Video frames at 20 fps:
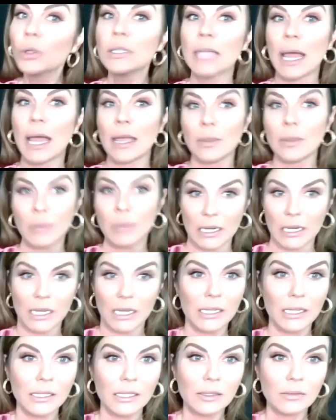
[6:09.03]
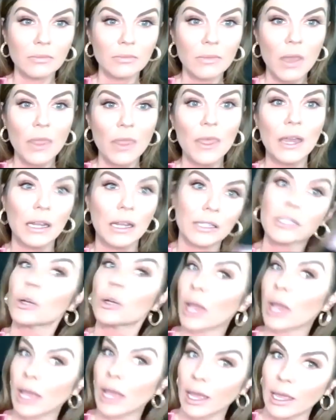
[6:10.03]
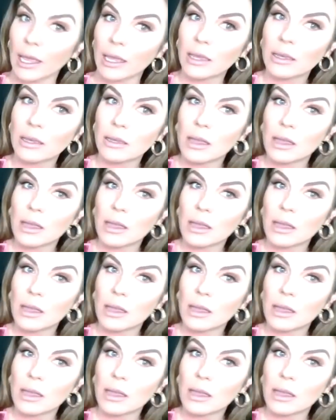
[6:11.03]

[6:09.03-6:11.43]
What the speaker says: diabetes, then it's okay.